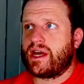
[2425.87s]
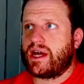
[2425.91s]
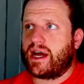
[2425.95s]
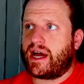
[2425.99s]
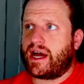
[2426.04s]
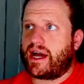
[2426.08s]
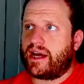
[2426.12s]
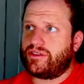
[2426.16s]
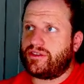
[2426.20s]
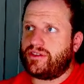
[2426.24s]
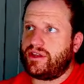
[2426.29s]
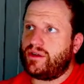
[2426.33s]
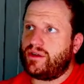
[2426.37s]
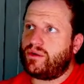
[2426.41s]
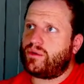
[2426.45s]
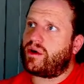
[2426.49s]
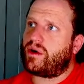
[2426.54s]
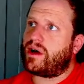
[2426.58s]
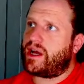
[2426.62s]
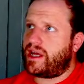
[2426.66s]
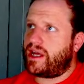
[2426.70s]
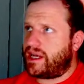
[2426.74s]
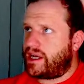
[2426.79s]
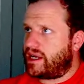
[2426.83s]
I think
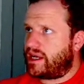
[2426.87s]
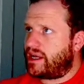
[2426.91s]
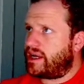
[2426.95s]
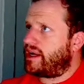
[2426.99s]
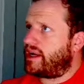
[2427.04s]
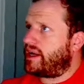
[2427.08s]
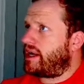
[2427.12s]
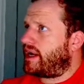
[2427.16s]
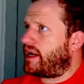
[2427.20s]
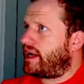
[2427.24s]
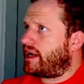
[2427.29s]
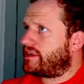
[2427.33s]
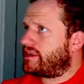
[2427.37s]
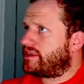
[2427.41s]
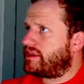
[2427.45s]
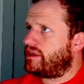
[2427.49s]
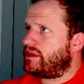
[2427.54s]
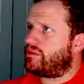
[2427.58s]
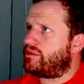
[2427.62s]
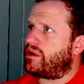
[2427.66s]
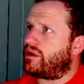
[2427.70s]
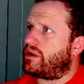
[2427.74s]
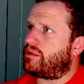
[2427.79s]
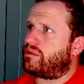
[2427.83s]
what
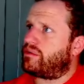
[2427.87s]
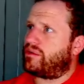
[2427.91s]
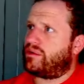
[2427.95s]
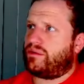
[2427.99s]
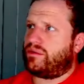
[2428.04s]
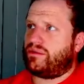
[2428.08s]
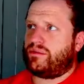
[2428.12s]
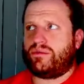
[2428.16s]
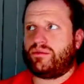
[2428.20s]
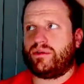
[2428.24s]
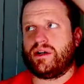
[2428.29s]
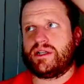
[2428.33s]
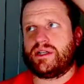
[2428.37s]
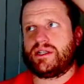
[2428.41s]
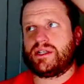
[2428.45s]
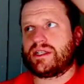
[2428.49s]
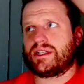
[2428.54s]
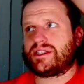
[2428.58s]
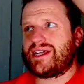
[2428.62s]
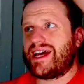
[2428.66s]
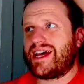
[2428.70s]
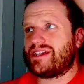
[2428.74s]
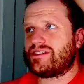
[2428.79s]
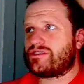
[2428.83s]
a
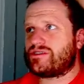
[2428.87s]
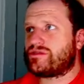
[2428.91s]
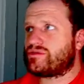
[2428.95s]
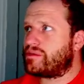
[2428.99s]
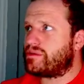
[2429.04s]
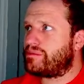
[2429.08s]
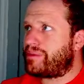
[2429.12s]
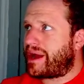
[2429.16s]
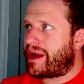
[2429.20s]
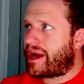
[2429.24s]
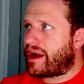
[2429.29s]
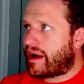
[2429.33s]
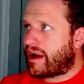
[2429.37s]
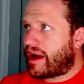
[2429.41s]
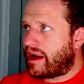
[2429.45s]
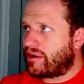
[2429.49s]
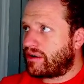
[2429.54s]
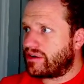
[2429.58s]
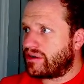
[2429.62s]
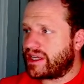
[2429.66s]
test would bear out